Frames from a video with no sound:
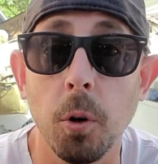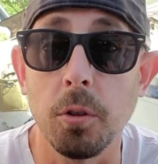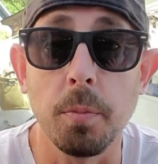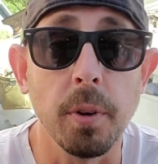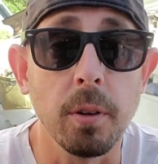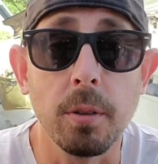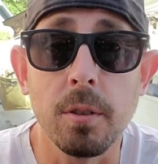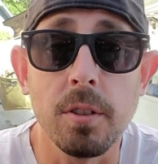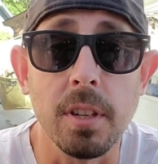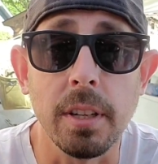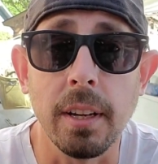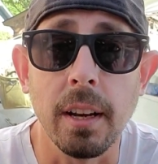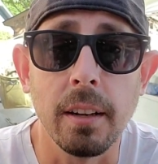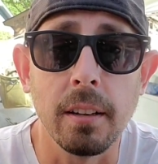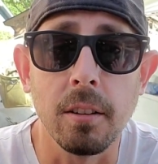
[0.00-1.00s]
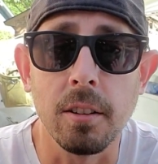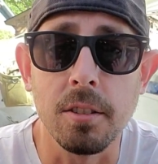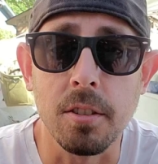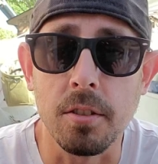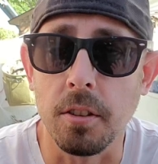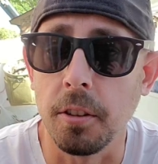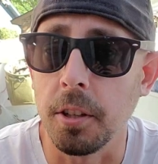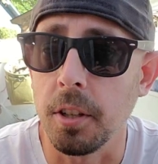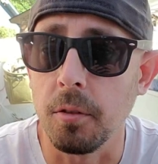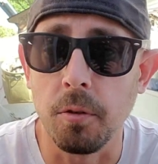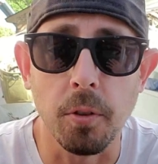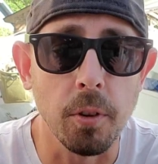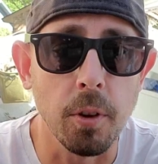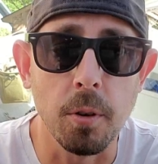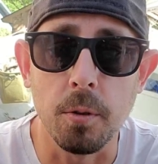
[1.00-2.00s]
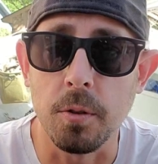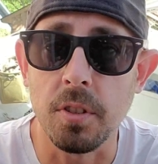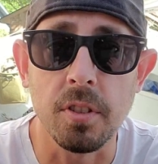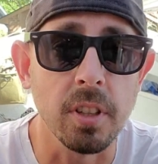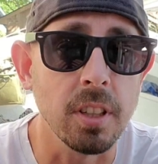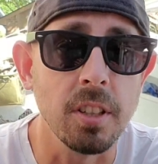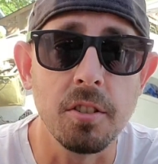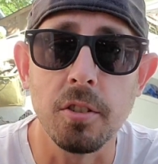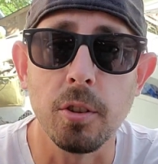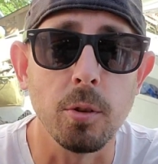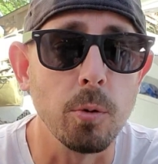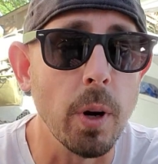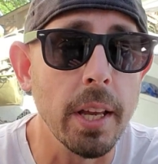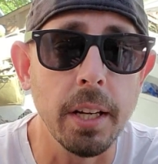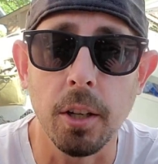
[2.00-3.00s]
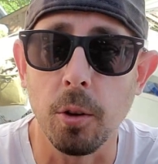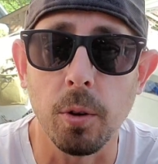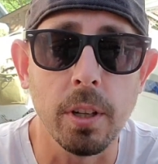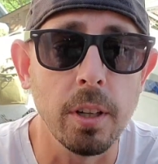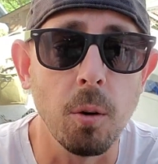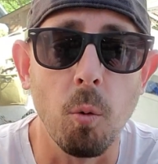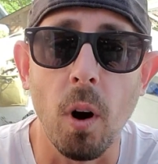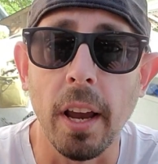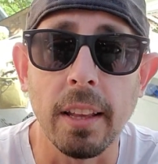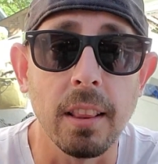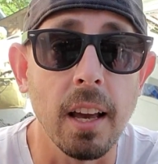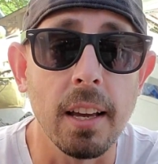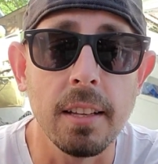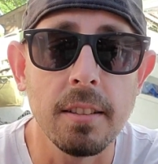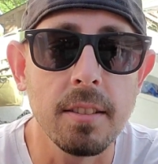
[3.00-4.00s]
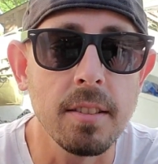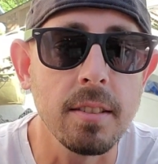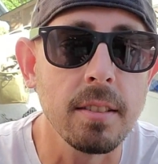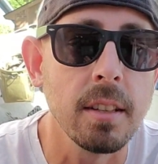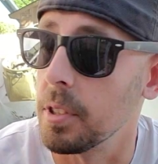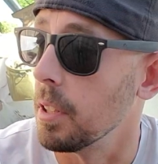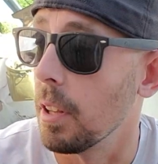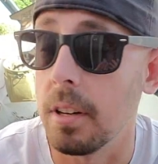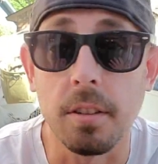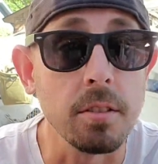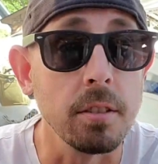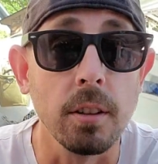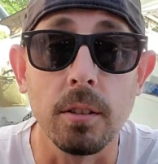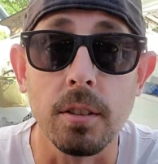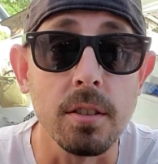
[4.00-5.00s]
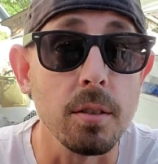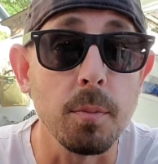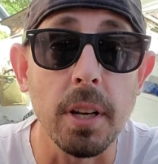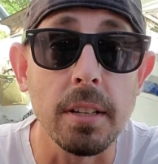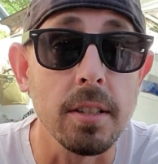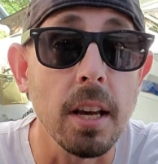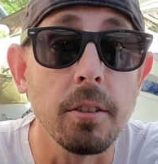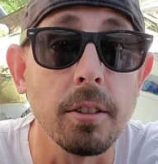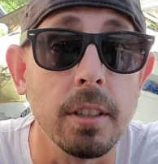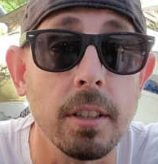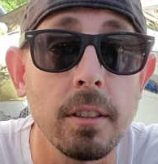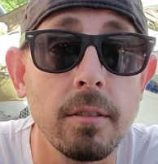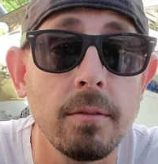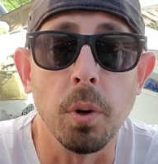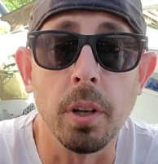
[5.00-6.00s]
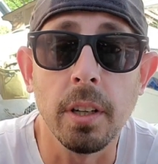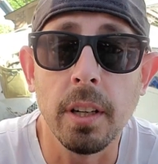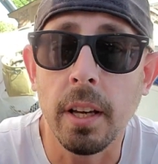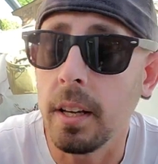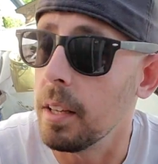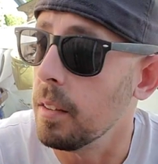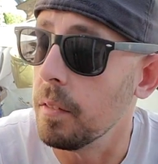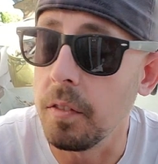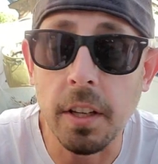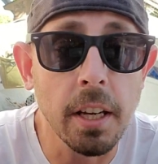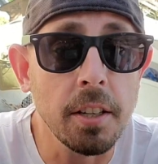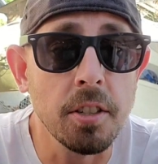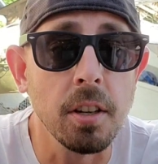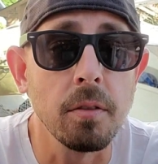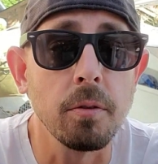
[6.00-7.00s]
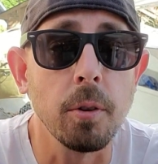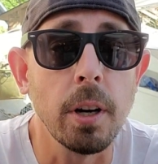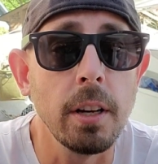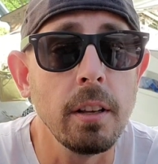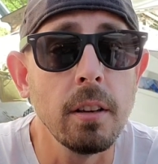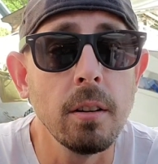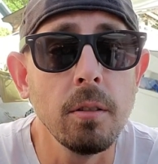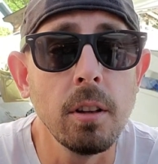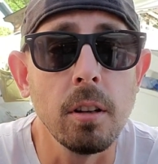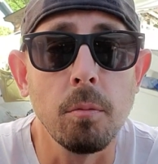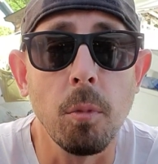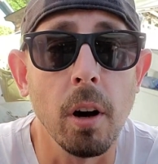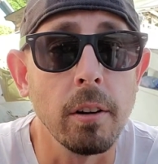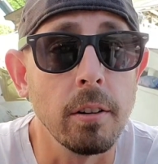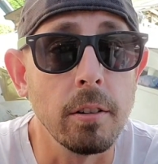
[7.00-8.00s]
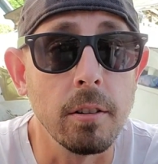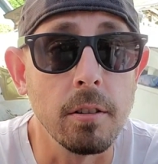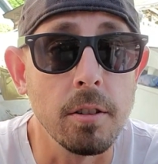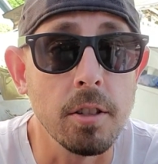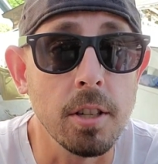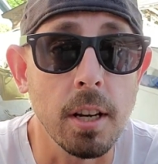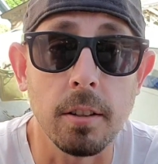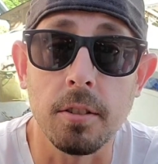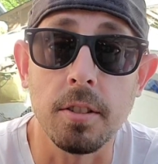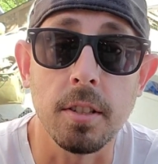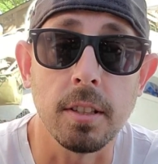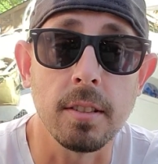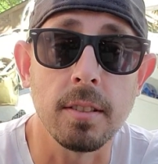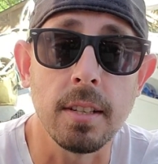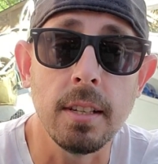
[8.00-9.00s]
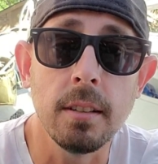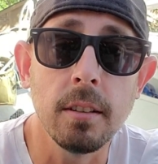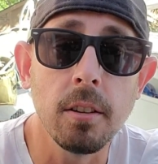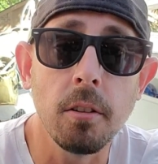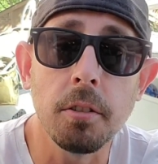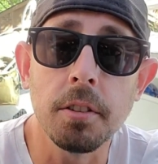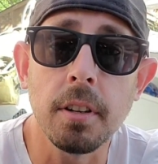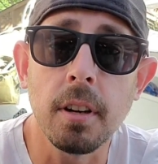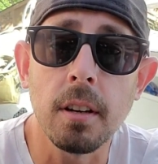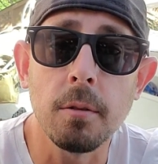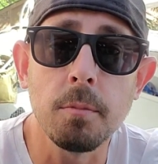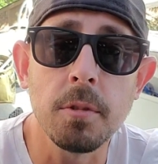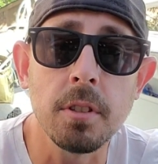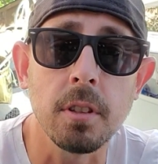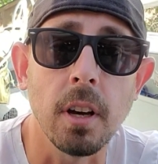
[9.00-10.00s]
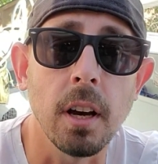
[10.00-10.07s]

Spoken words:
Most boaters at night are just looking for those signature red and green and white lights to let us know that somebody's out there. Bring a VHF radio that monitors channel 16 at all times.